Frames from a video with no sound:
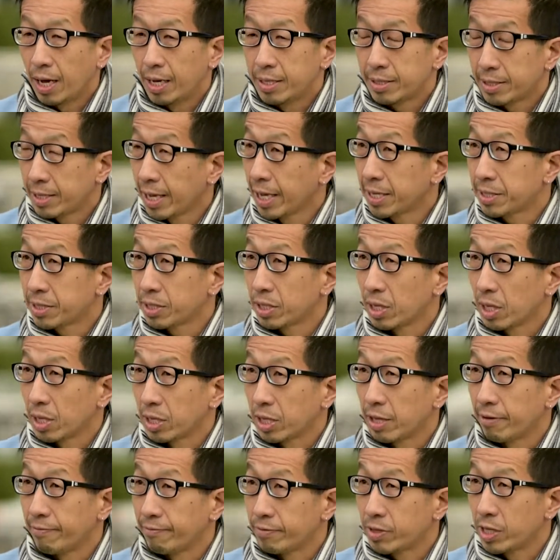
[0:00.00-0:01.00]
assessed
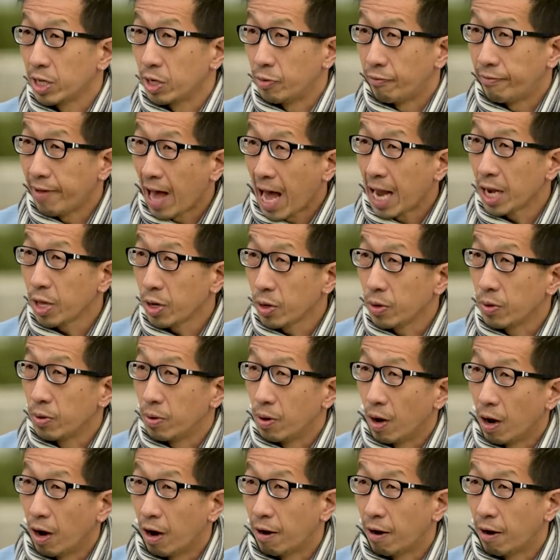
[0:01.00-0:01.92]
the value